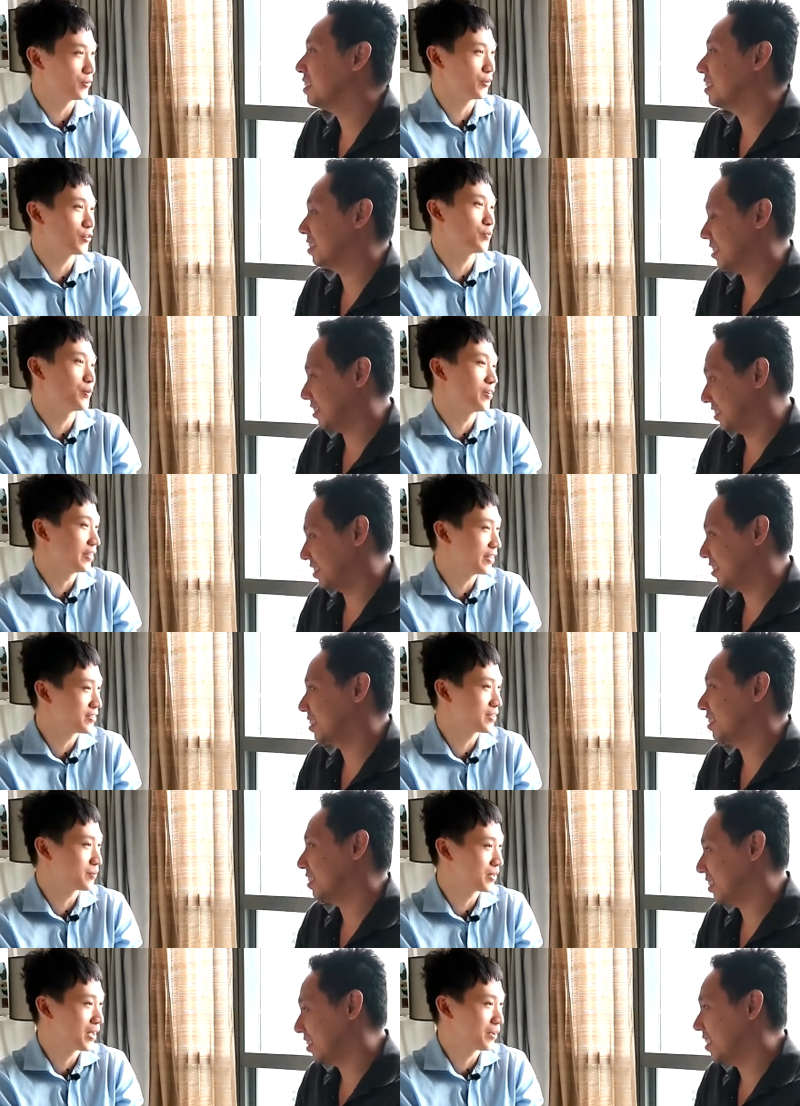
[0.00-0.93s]
Speaker 1: than two hundred
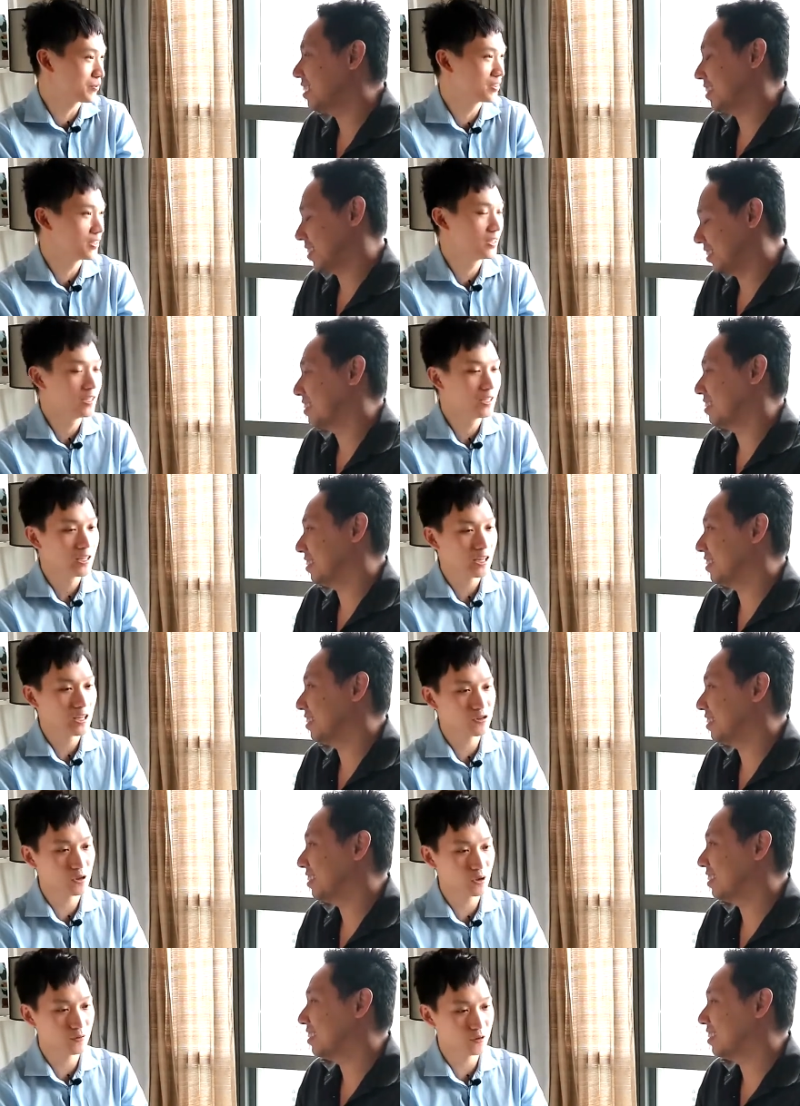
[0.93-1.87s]
billion dollars sometimes.
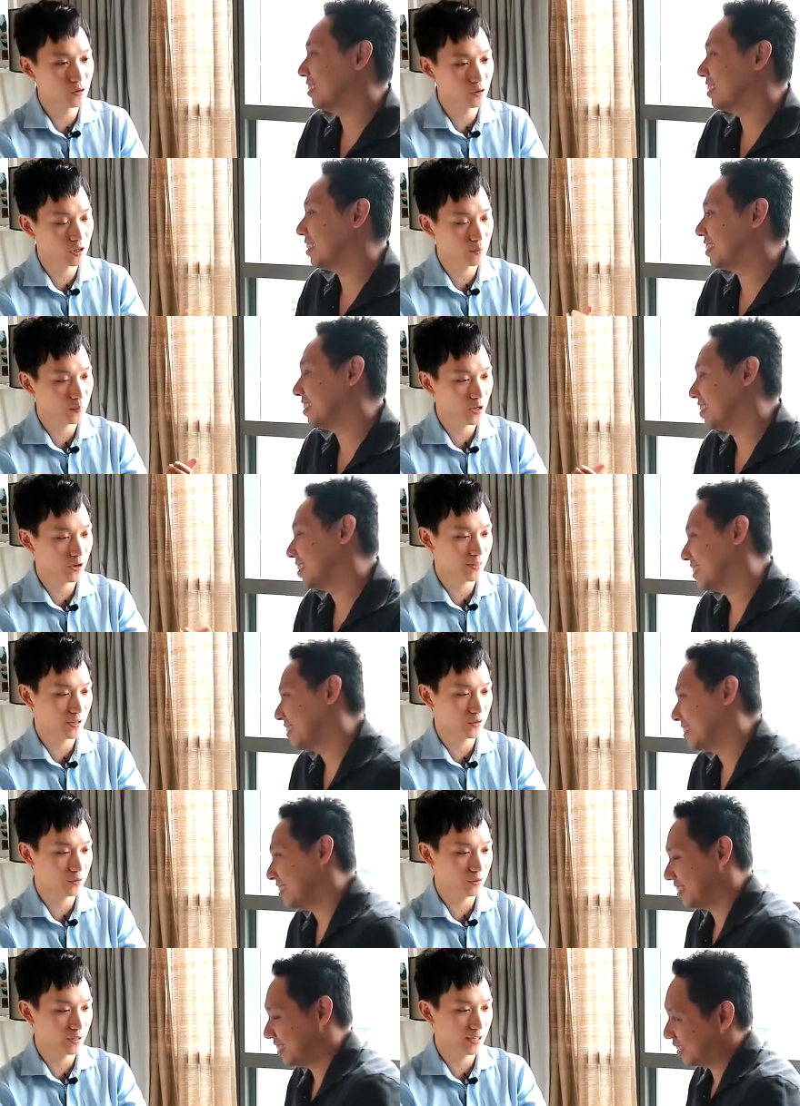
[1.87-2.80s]
And so if you
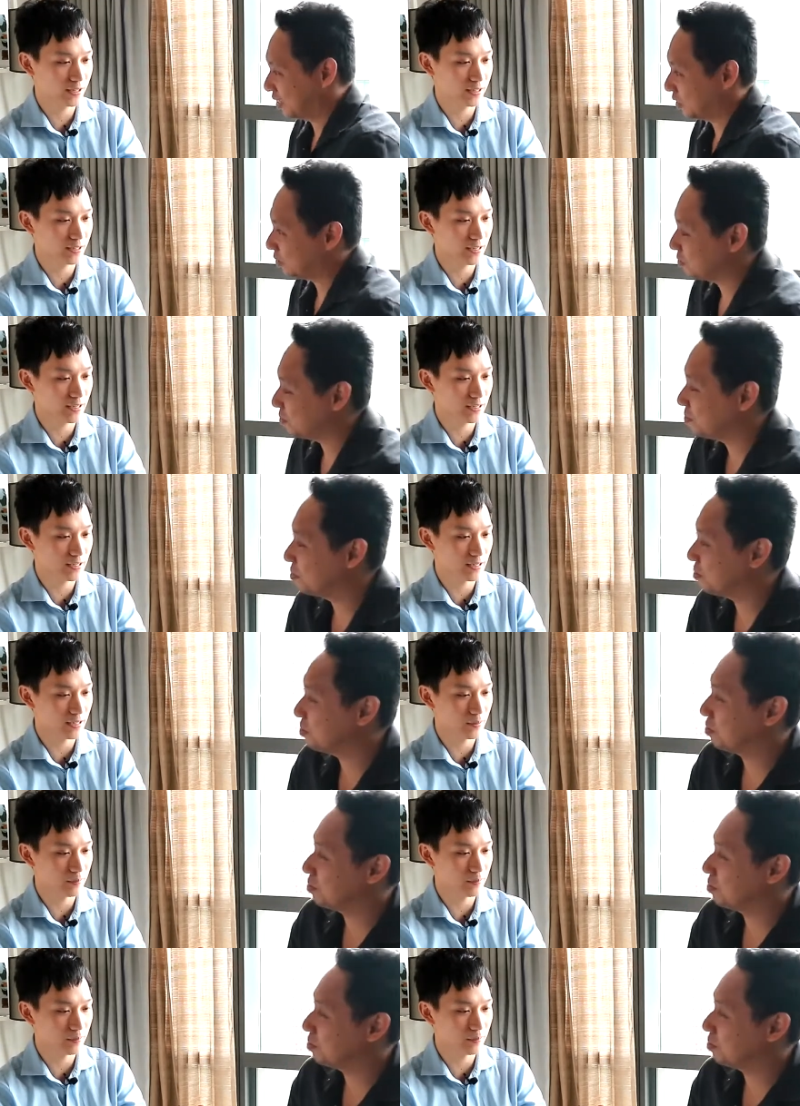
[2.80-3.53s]
compare that to like a